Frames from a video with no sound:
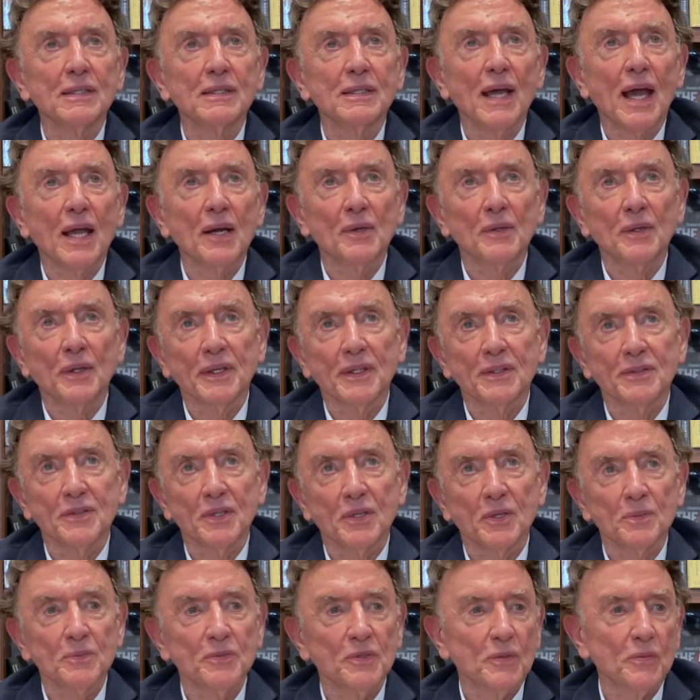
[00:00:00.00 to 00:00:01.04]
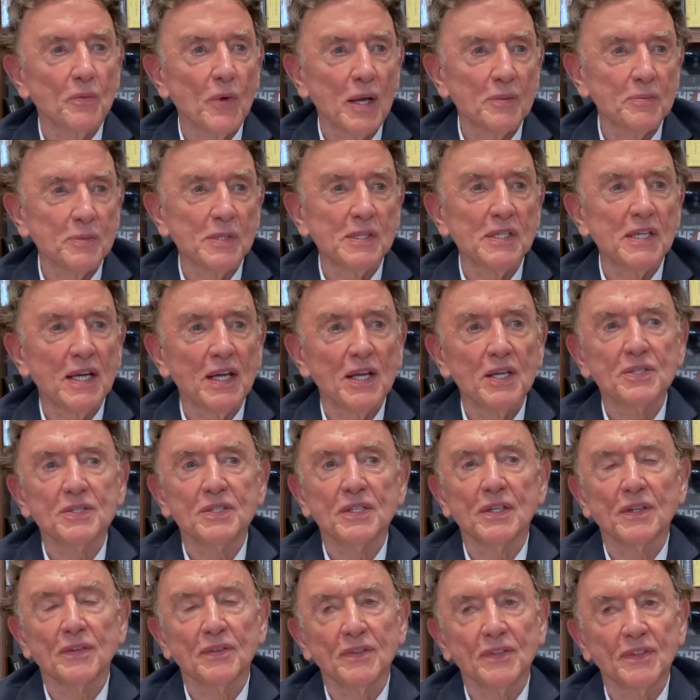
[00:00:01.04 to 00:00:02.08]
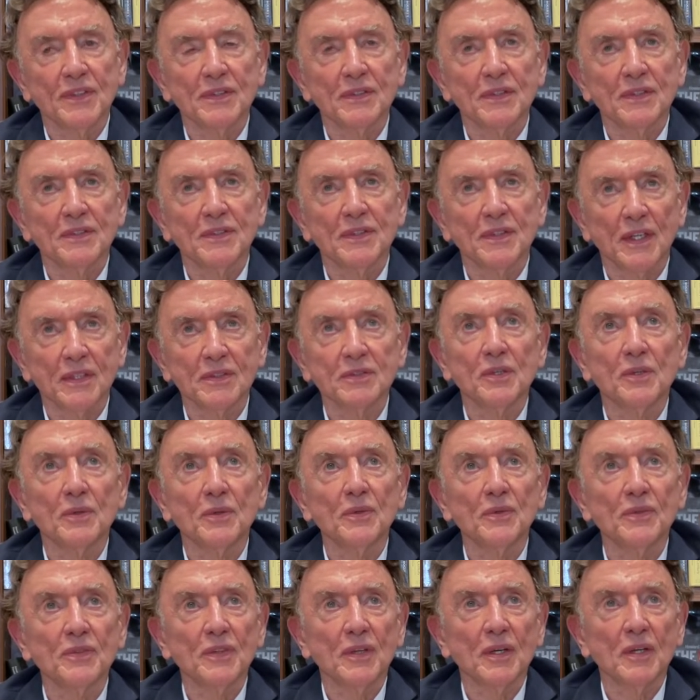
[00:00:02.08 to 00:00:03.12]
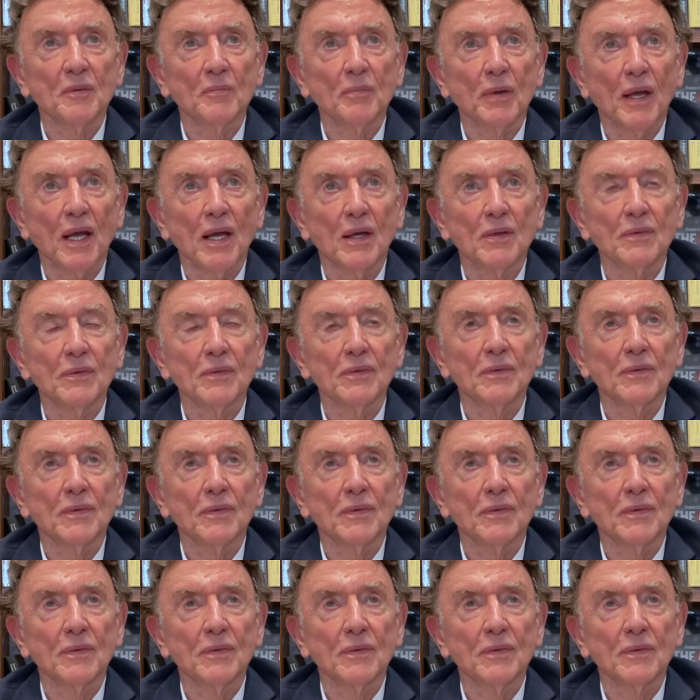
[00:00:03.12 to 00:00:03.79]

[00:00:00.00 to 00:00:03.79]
not only in terms of reputation and s- signals about